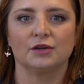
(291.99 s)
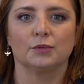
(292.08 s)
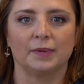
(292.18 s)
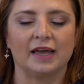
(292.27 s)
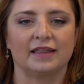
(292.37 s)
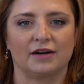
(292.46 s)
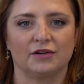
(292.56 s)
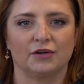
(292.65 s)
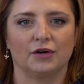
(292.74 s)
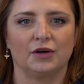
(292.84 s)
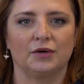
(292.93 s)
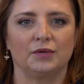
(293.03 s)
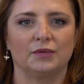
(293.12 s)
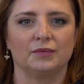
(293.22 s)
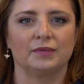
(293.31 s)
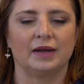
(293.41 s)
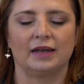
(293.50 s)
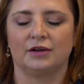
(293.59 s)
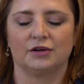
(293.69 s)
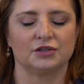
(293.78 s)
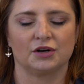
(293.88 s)
You'll pay that on your own, and
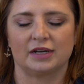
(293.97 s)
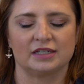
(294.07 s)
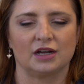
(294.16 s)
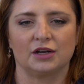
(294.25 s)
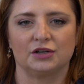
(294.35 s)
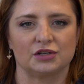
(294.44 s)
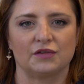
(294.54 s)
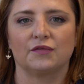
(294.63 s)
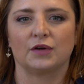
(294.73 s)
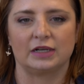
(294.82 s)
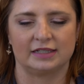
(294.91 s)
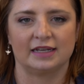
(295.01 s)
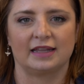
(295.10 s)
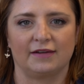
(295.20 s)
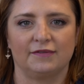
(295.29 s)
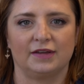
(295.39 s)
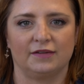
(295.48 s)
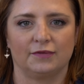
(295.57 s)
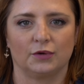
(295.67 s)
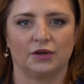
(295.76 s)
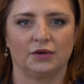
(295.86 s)
your attorney's not usually fronting that fee
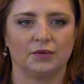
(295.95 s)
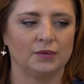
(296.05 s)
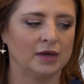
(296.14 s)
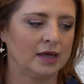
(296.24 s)
for you.